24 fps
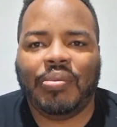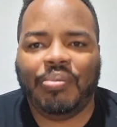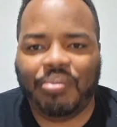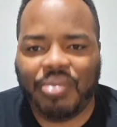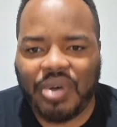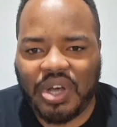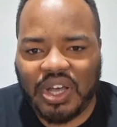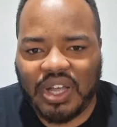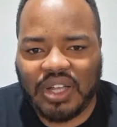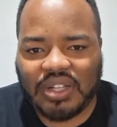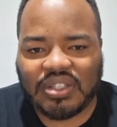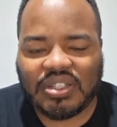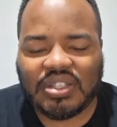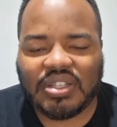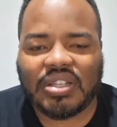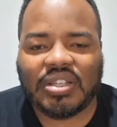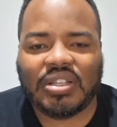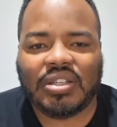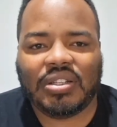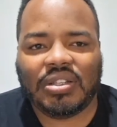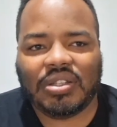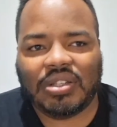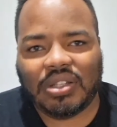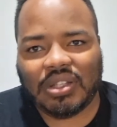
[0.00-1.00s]
But
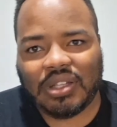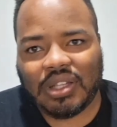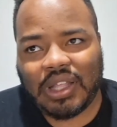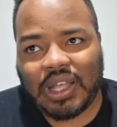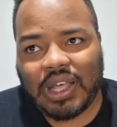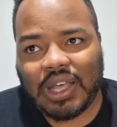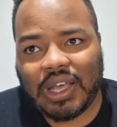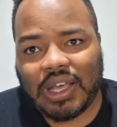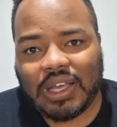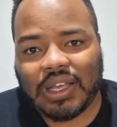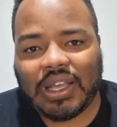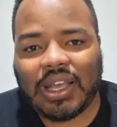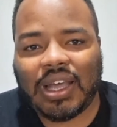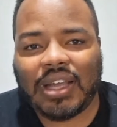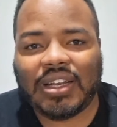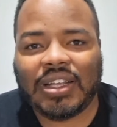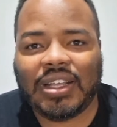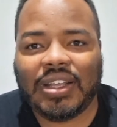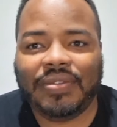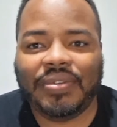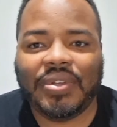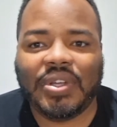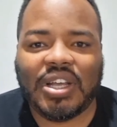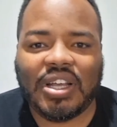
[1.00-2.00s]
gotta
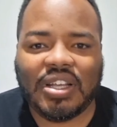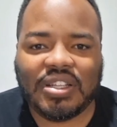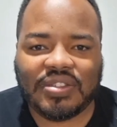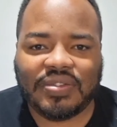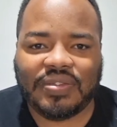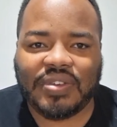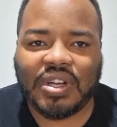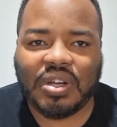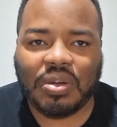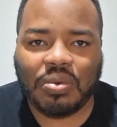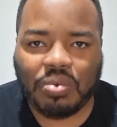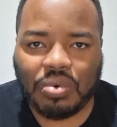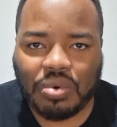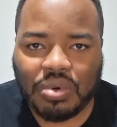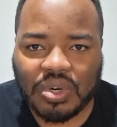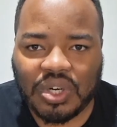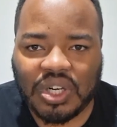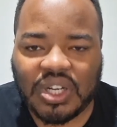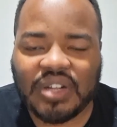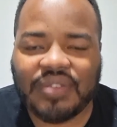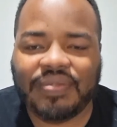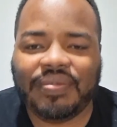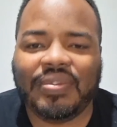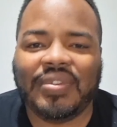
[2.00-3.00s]
give you guys fair
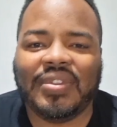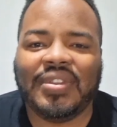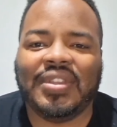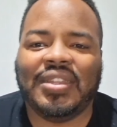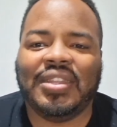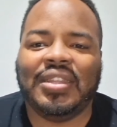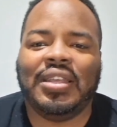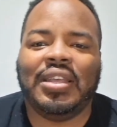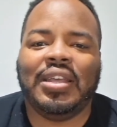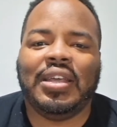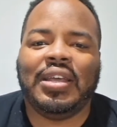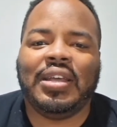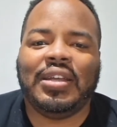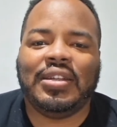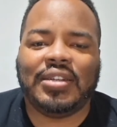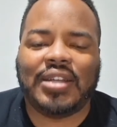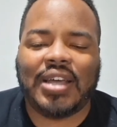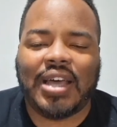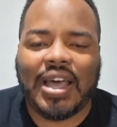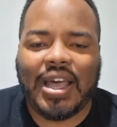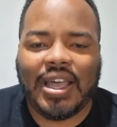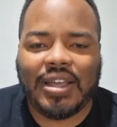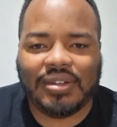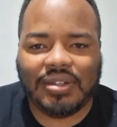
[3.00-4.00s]
warning.
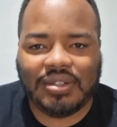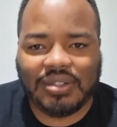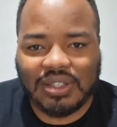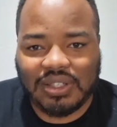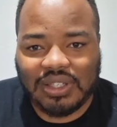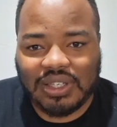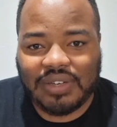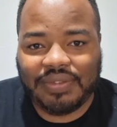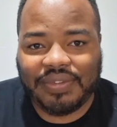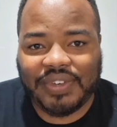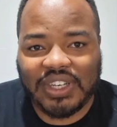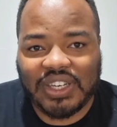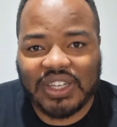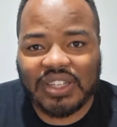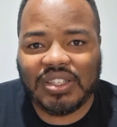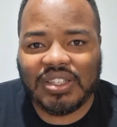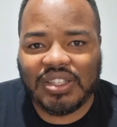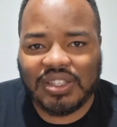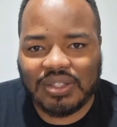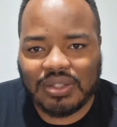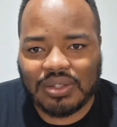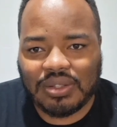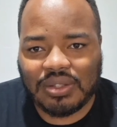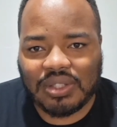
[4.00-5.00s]
The higher the dividend
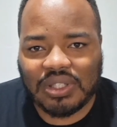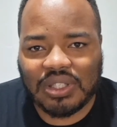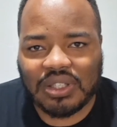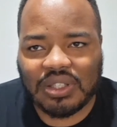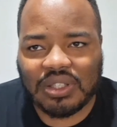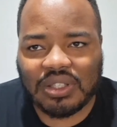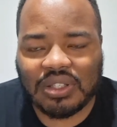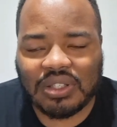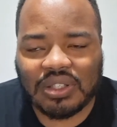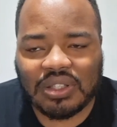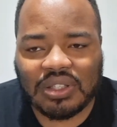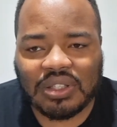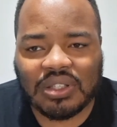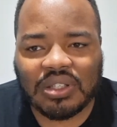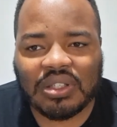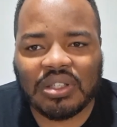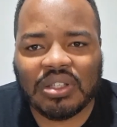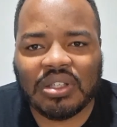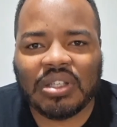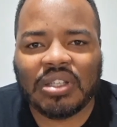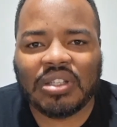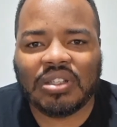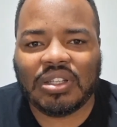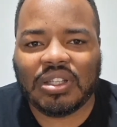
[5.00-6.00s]
yield,
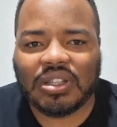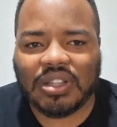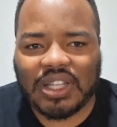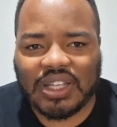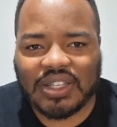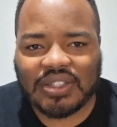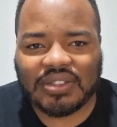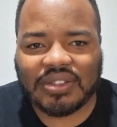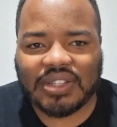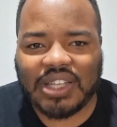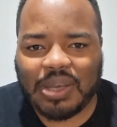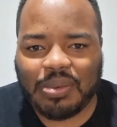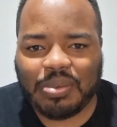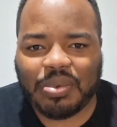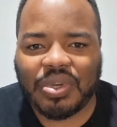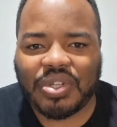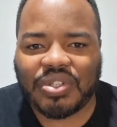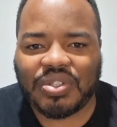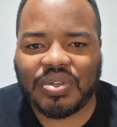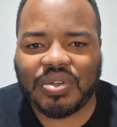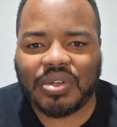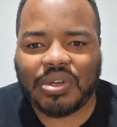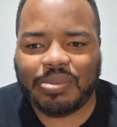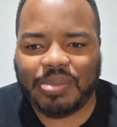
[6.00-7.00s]
the less stable
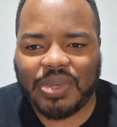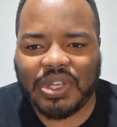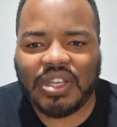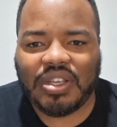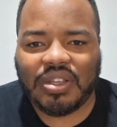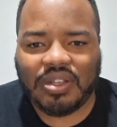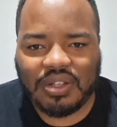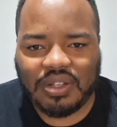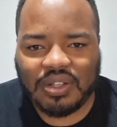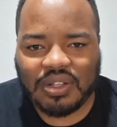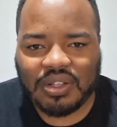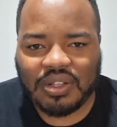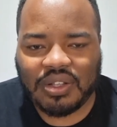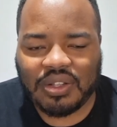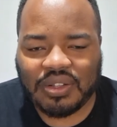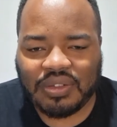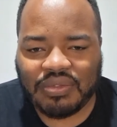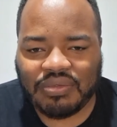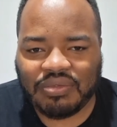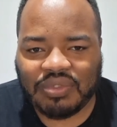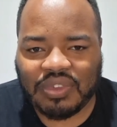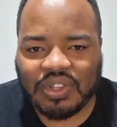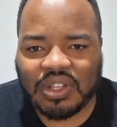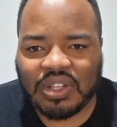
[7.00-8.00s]
it's going to be.
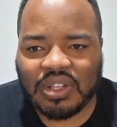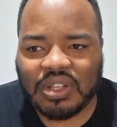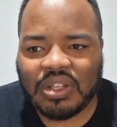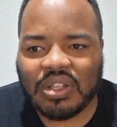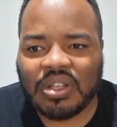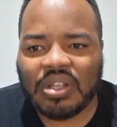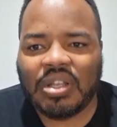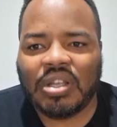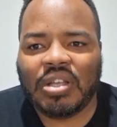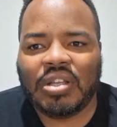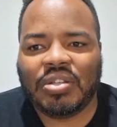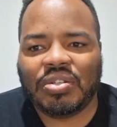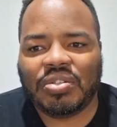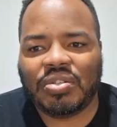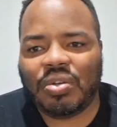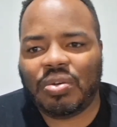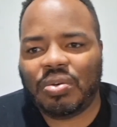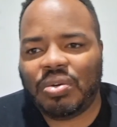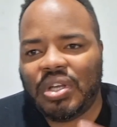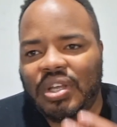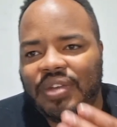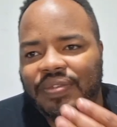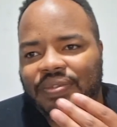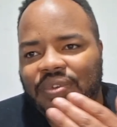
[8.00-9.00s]

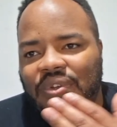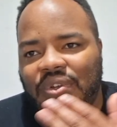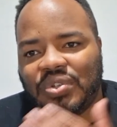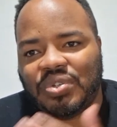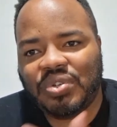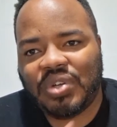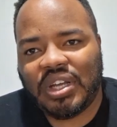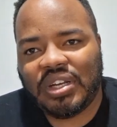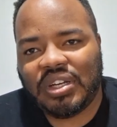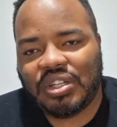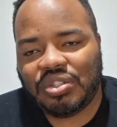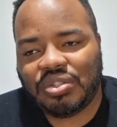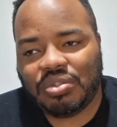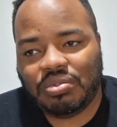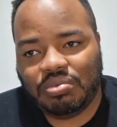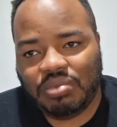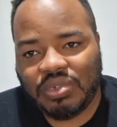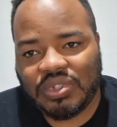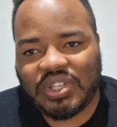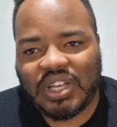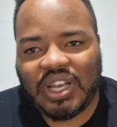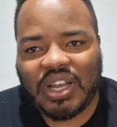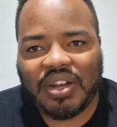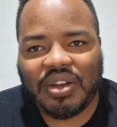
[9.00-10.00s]
So if you're trying to
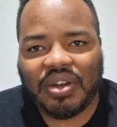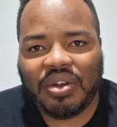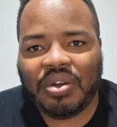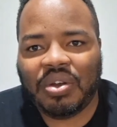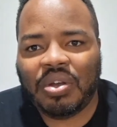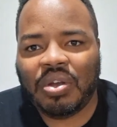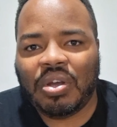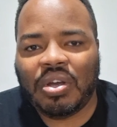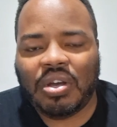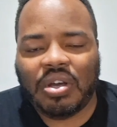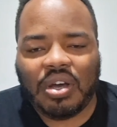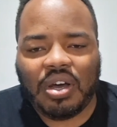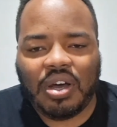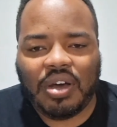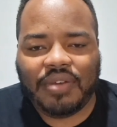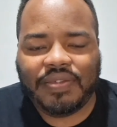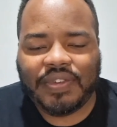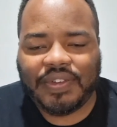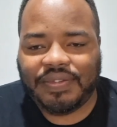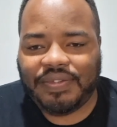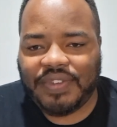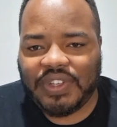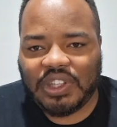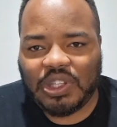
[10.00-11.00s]
retire off
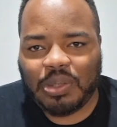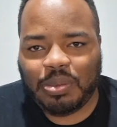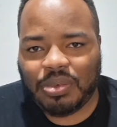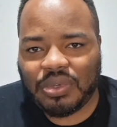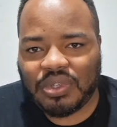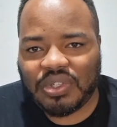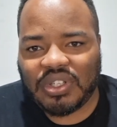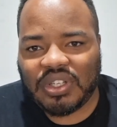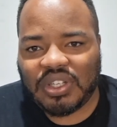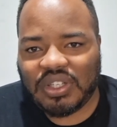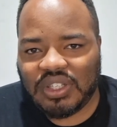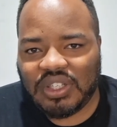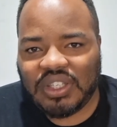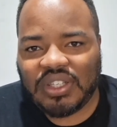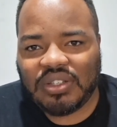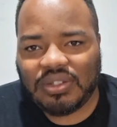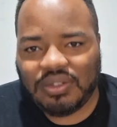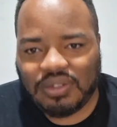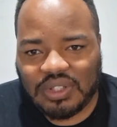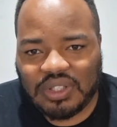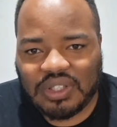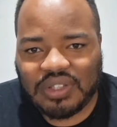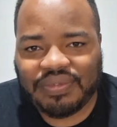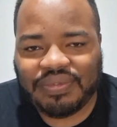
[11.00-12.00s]
a 50%
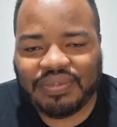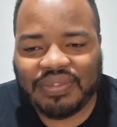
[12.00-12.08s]
yield,